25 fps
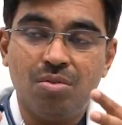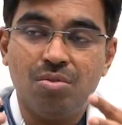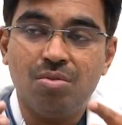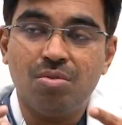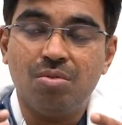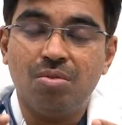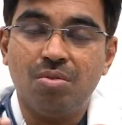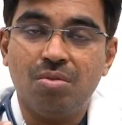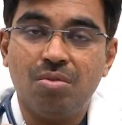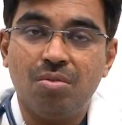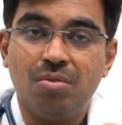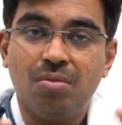
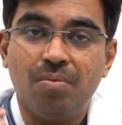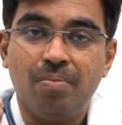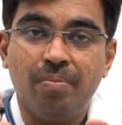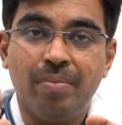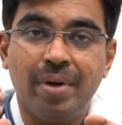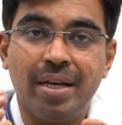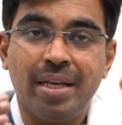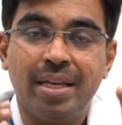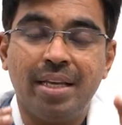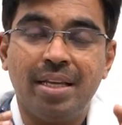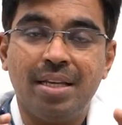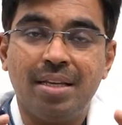So
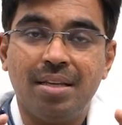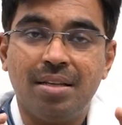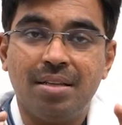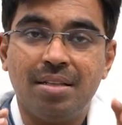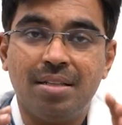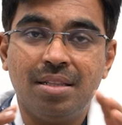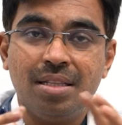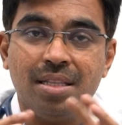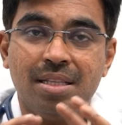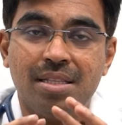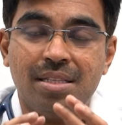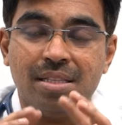by
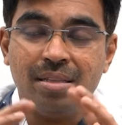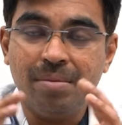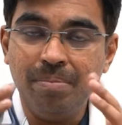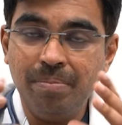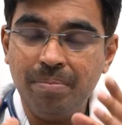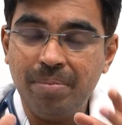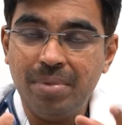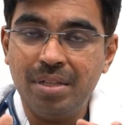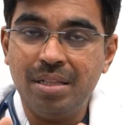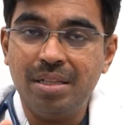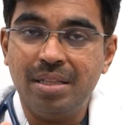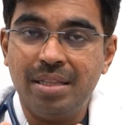the
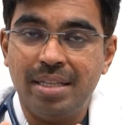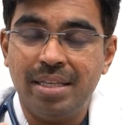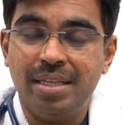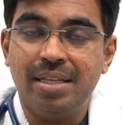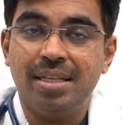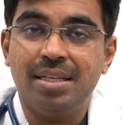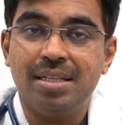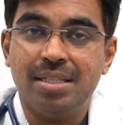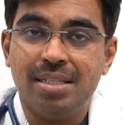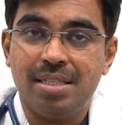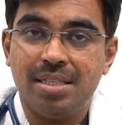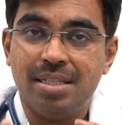simple
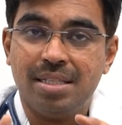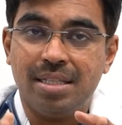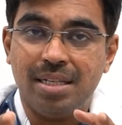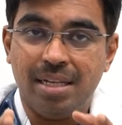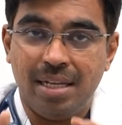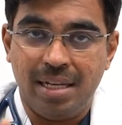things